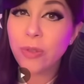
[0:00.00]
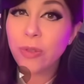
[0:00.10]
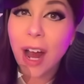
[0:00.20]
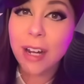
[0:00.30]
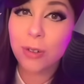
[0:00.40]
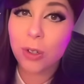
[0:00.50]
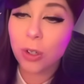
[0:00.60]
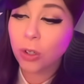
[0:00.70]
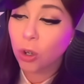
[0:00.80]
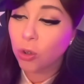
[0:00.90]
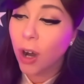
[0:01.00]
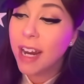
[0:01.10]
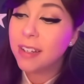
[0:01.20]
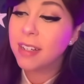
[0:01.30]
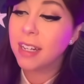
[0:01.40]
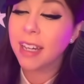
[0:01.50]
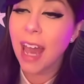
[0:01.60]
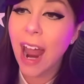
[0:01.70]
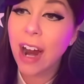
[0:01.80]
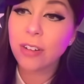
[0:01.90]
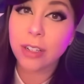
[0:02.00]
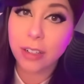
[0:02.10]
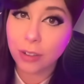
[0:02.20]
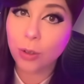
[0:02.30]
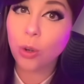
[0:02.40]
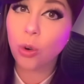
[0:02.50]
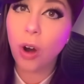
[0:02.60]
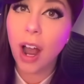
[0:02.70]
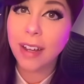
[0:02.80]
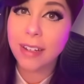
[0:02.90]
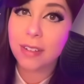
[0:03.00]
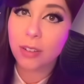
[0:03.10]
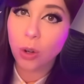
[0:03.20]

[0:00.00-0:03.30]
Viral. Crazy Karen cries in